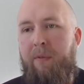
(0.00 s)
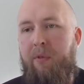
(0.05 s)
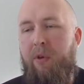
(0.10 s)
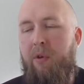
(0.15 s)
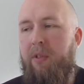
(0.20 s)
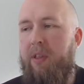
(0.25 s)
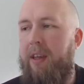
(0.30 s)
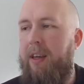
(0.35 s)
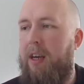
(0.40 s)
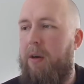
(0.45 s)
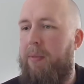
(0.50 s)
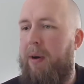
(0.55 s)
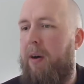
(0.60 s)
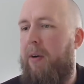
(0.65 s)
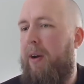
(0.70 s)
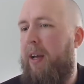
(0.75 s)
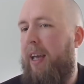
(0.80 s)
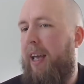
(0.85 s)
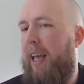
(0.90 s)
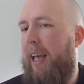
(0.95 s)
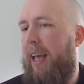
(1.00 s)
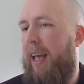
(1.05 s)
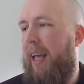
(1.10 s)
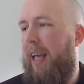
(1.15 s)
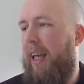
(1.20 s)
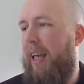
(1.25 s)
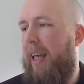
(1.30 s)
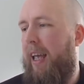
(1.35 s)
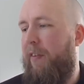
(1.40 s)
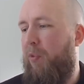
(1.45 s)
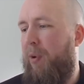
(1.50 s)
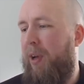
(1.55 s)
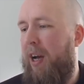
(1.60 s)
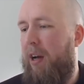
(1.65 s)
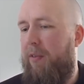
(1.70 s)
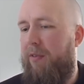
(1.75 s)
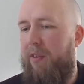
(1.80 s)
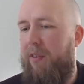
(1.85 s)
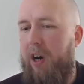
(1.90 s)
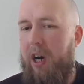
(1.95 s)
think about if we
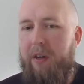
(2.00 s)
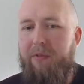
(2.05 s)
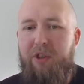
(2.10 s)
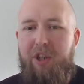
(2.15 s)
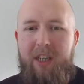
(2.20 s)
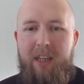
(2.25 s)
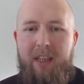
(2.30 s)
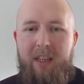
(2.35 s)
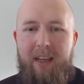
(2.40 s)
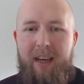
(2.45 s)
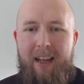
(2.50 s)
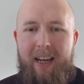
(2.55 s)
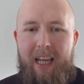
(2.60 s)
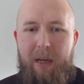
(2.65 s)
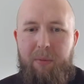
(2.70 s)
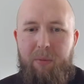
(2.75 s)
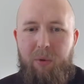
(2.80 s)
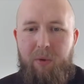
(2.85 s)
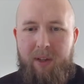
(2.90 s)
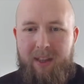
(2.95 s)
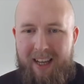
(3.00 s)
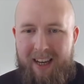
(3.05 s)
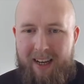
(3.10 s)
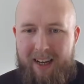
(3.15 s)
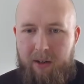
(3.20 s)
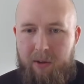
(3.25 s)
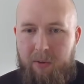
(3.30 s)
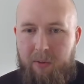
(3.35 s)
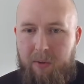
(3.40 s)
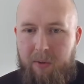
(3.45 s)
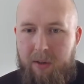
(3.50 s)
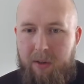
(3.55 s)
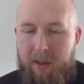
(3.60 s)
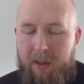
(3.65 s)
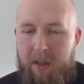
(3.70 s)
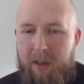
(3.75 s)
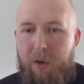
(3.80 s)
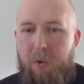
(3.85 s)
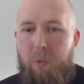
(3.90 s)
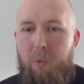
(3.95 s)
had 5G enabled now,
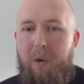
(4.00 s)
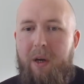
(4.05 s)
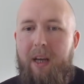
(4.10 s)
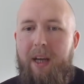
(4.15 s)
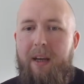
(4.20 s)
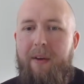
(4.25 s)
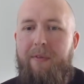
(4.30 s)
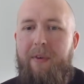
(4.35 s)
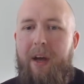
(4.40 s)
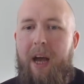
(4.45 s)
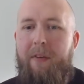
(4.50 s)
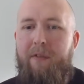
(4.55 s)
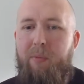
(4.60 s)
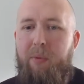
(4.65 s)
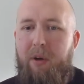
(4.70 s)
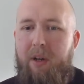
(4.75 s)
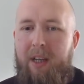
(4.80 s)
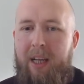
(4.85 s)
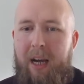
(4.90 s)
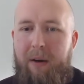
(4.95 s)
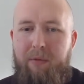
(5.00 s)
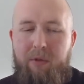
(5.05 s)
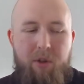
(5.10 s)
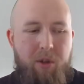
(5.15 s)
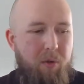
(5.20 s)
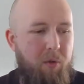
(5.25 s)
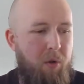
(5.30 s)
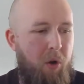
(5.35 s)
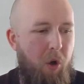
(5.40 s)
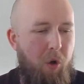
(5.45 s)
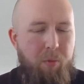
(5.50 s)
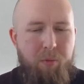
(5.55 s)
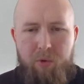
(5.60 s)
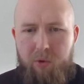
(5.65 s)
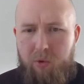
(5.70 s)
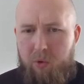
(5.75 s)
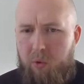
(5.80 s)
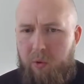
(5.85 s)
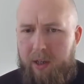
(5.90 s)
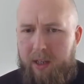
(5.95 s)
with everybody having to do
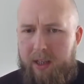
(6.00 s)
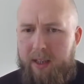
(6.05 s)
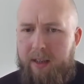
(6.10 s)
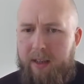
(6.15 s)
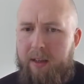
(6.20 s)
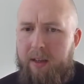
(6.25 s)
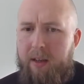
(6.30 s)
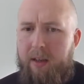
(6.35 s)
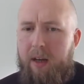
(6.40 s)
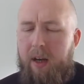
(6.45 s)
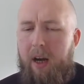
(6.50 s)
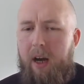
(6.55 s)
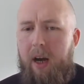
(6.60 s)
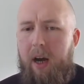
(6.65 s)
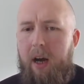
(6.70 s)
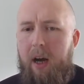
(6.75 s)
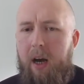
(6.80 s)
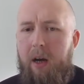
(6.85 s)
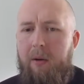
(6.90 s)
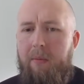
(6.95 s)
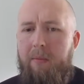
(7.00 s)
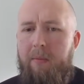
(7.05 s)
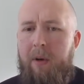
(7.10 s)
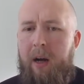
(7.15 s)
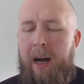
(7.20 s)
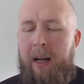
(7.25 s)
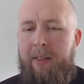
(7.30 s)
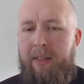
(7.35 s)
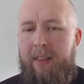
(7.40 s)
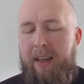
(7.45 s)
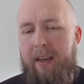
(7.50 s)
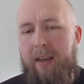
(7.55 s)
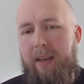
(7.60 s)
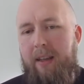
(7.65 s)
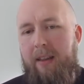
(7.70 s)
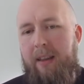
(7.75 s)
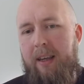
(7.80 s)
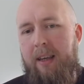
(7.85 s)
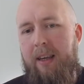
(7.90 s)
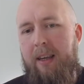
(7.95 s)
homeschooling, I think
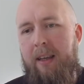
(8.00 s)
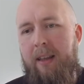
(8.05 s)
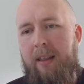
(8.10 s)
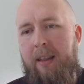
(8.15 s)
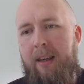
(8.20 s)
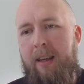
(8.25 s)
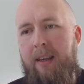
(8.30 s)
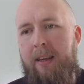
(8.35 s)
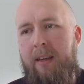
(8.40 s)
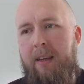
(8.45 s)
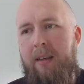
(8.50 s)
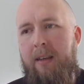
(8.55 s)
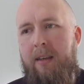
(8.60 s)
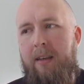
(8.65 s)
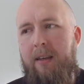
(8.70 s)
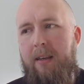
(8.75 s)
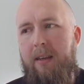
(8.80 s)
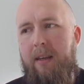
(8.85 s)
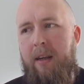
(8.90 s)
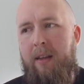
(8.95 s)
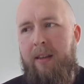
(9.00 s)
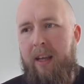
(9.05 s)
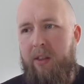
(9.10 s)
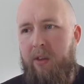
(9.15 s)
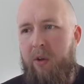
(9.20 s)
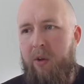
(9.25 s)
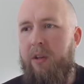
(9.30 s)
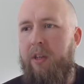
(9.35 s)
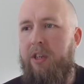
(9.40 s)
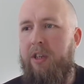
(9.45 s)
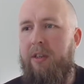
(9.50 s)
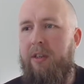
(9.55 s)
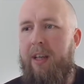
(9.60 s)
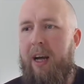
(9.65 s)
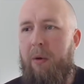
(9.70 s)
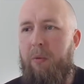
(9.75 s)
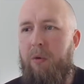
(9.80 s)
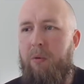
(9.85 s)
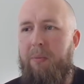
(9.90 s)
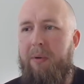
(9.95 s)
the technology
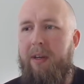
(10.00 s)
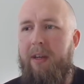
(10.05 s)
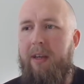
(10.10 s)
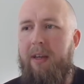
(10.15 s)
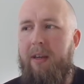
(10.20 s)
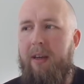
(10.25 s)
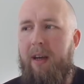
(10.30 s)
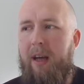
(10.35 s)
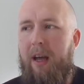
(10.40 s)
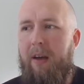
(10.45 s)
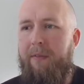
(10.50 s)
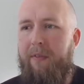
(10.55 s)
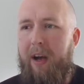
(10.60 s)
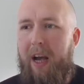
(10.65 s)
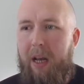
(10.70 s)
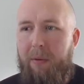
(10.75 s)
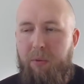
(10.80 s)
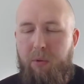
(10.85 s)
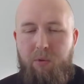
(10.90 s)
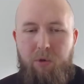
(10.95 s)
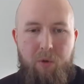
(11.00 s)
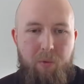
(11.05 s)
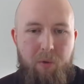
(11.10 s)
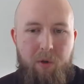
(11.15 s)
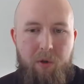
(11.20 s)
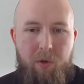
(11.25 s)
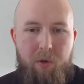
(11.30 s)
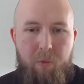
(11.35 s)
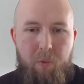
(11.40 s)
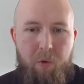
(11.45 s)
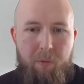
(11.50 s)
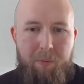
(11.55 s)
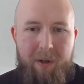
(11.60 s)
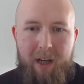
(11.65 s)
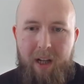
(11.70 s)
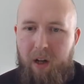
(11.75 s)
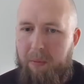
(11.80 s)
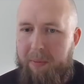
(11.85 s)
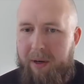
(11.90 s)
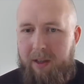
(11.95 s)
that would be available to us would be a
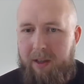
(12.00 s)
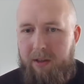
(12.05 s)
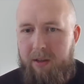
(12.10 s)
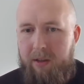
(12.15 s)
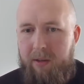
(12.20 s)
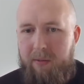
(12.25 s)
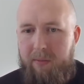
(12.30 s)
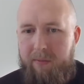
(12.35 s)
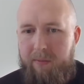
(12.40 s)
lot better.